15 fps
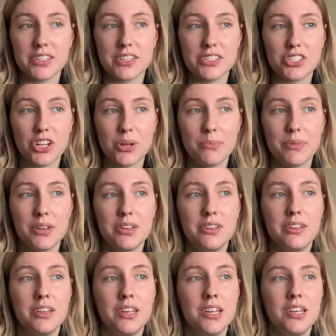the gym,
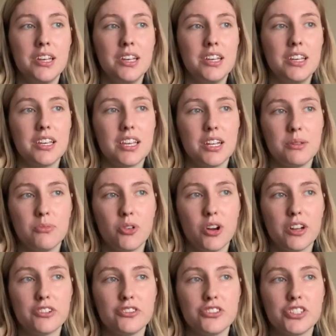getting more
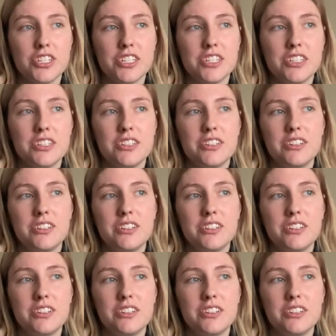energy.